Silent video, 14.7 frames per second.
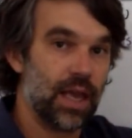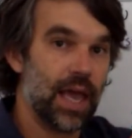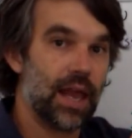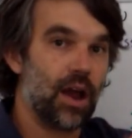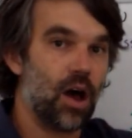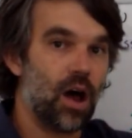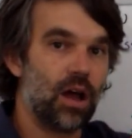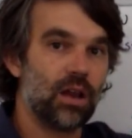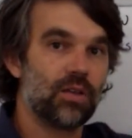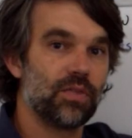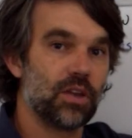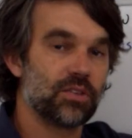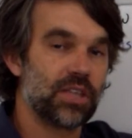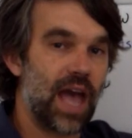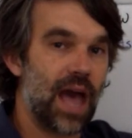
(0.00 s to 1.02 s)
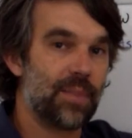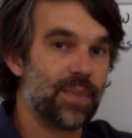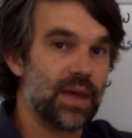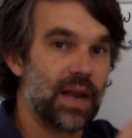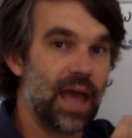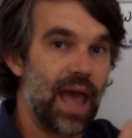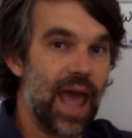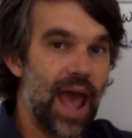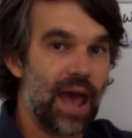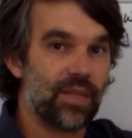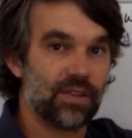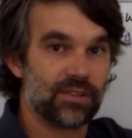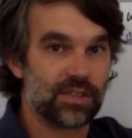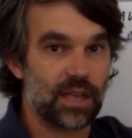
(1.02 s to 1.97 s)
And all of those happen
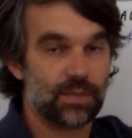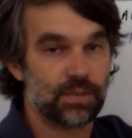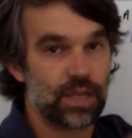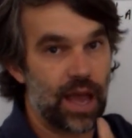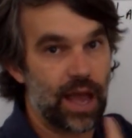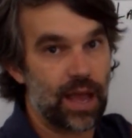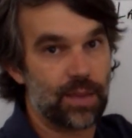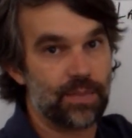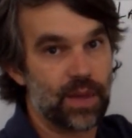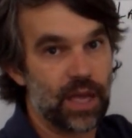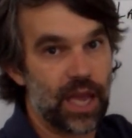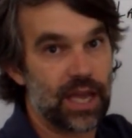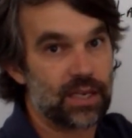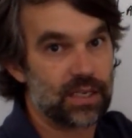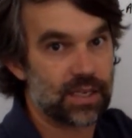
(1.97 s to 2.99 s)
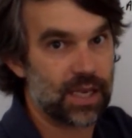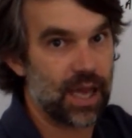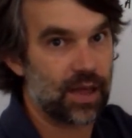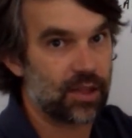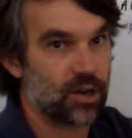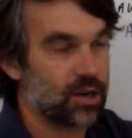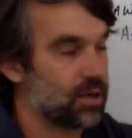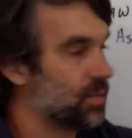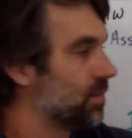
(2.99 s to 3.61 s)
at the same time and together.